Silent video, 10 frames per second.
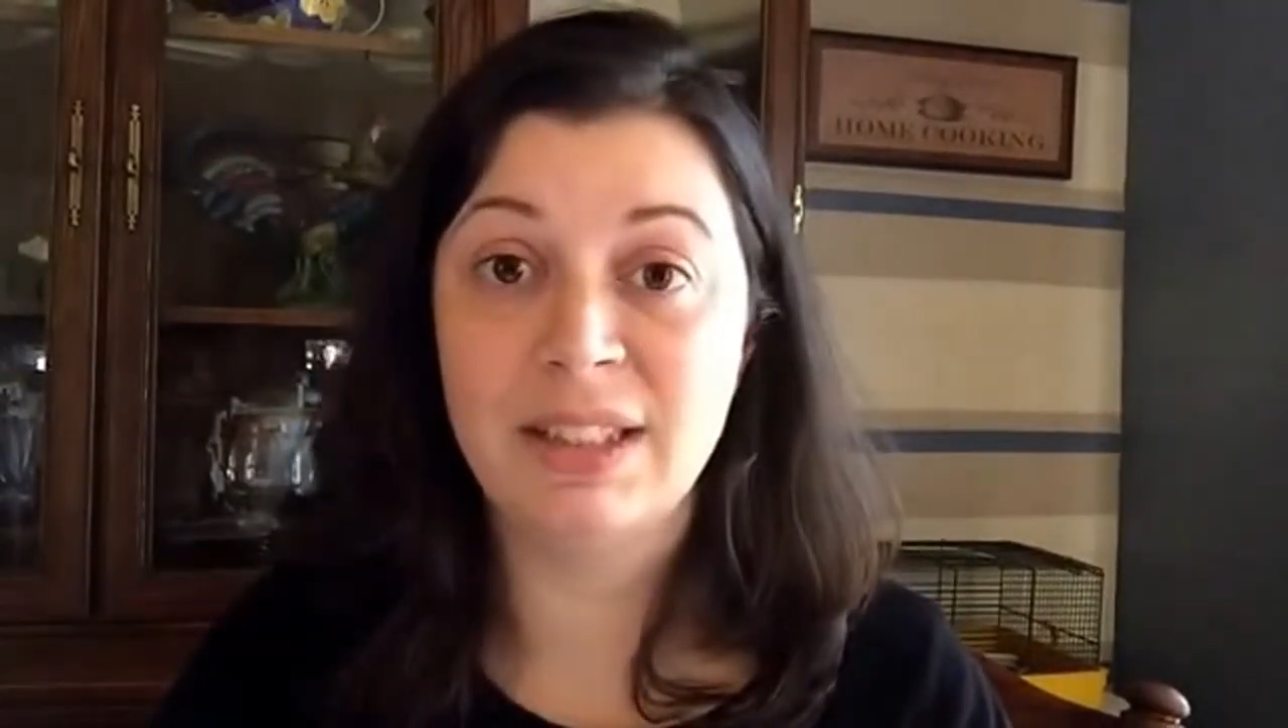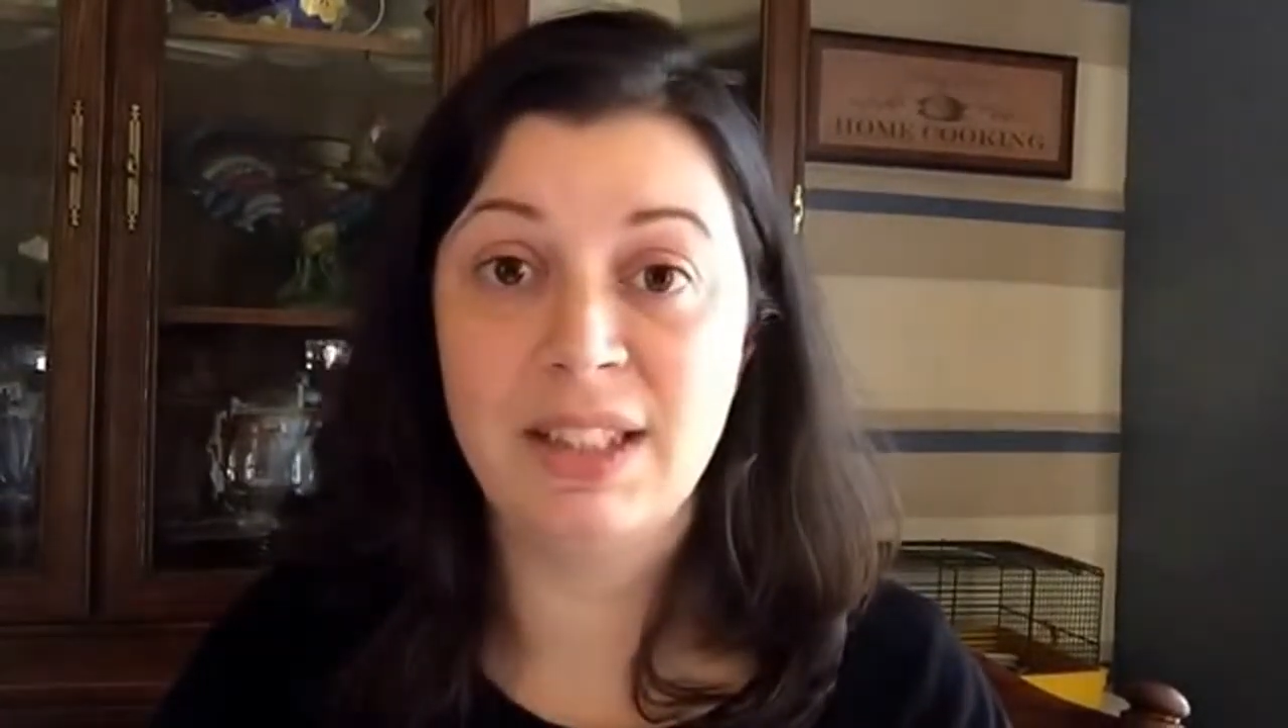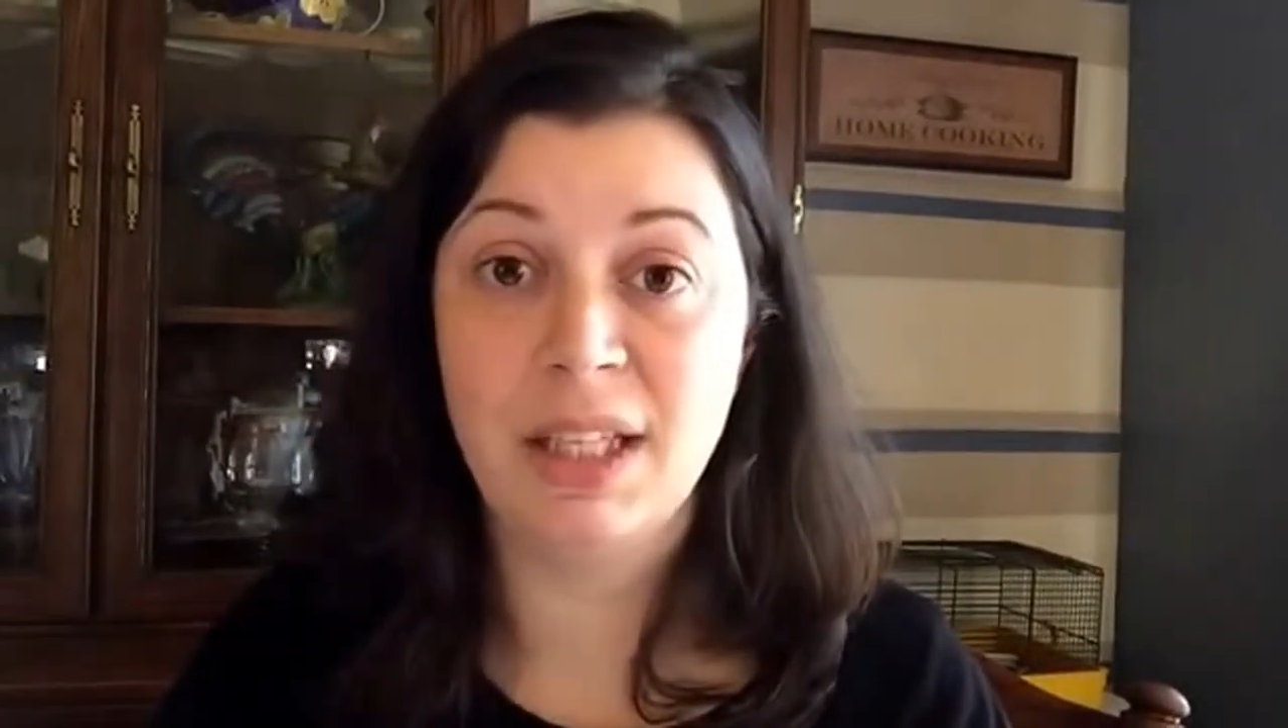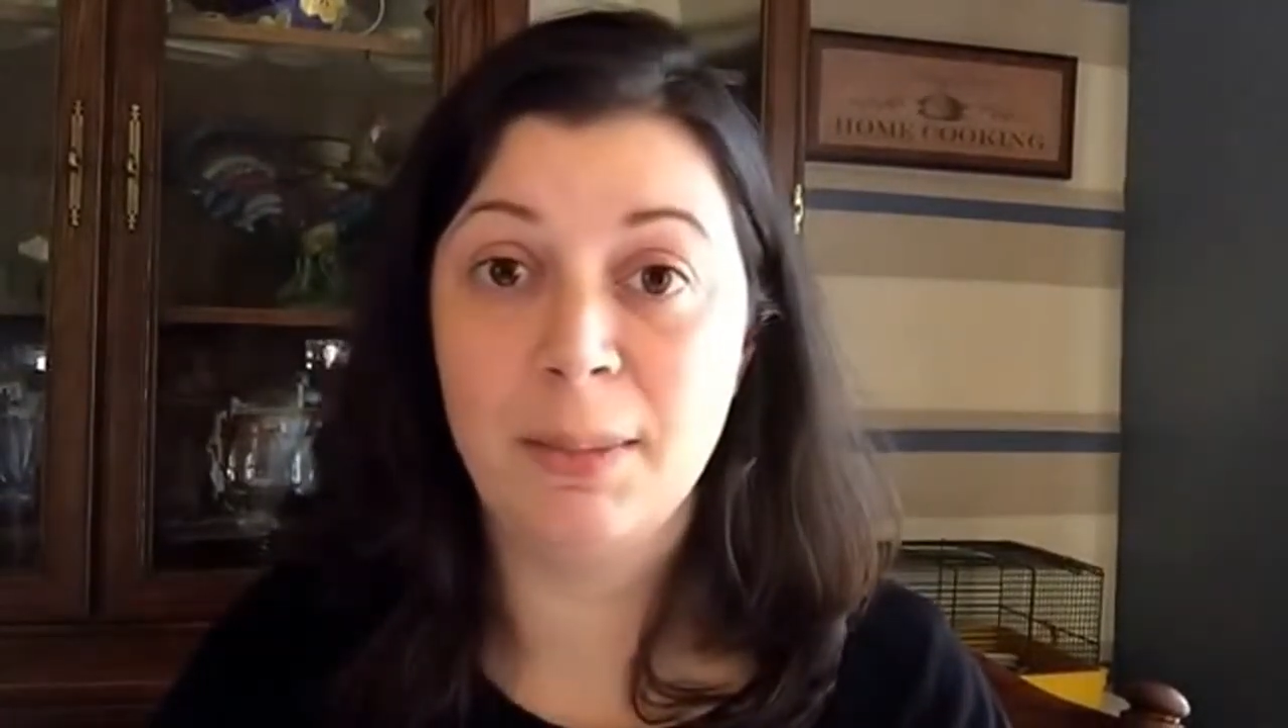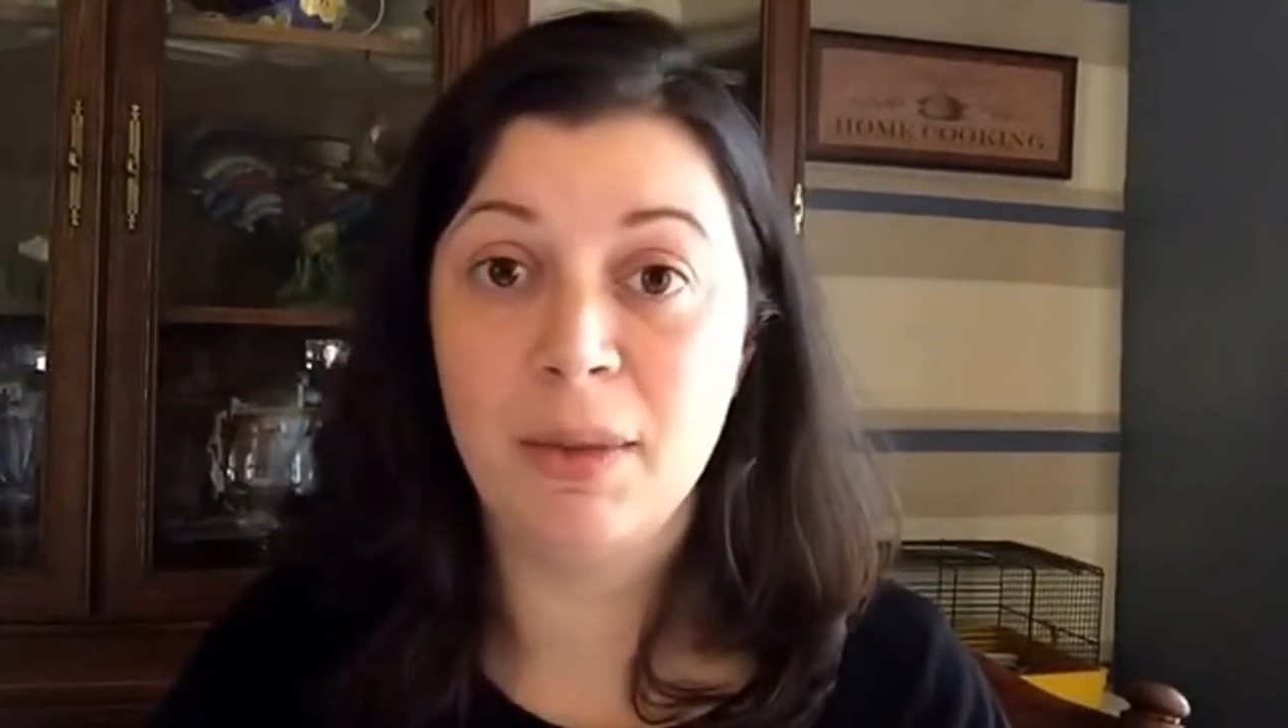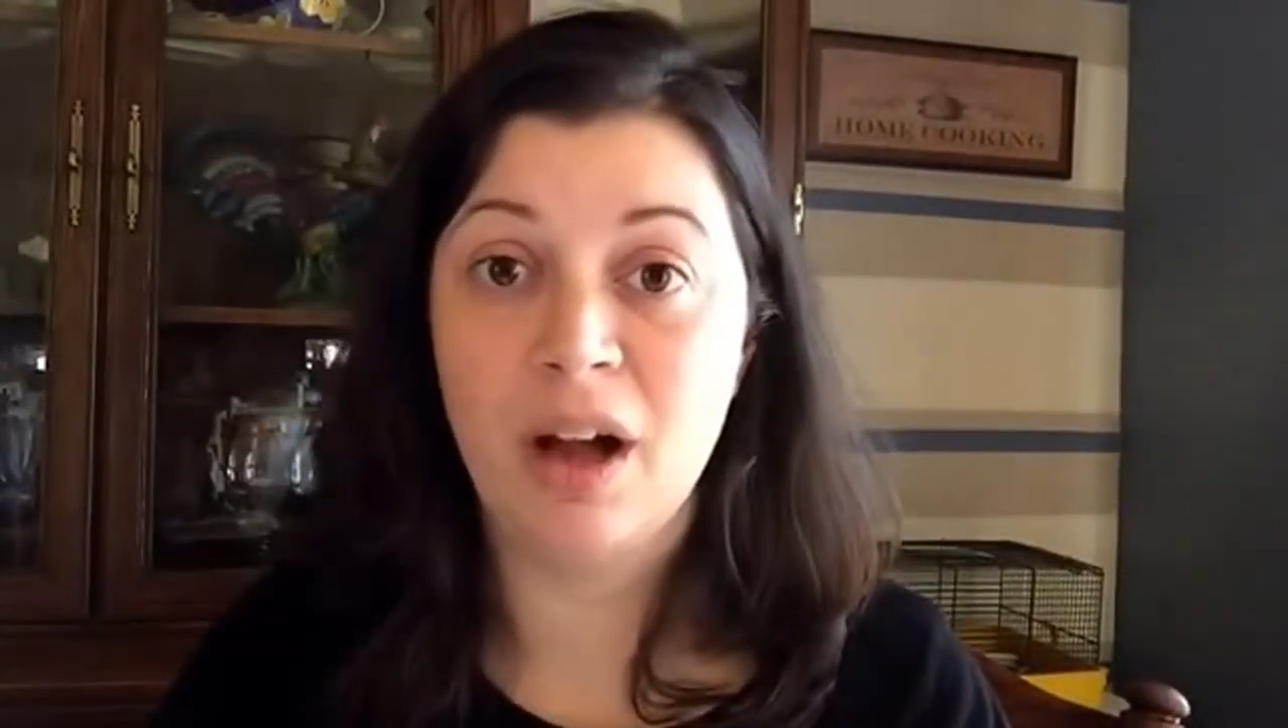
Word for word: team